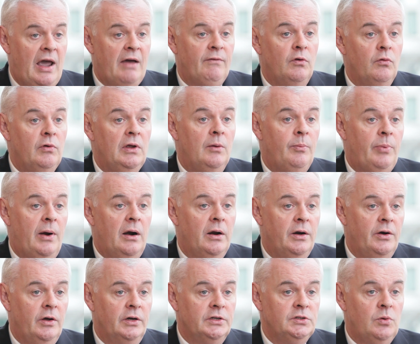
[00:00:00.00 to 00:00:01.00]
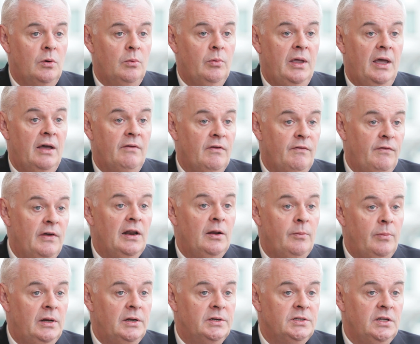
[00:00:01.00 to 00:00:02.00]
have a real paradox where we have
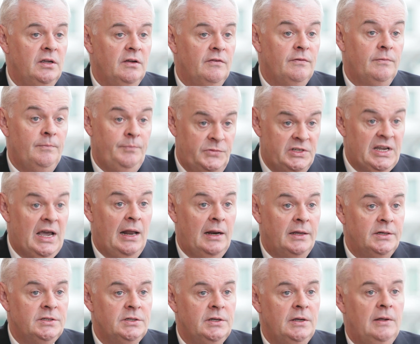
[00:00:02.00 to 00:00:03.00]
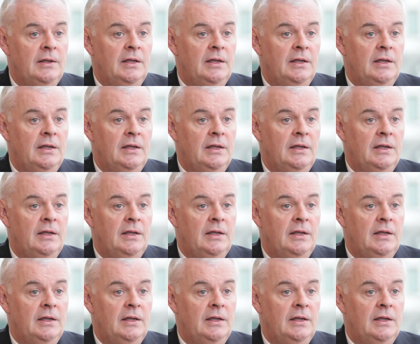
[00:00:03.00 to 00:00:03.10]
availability of talent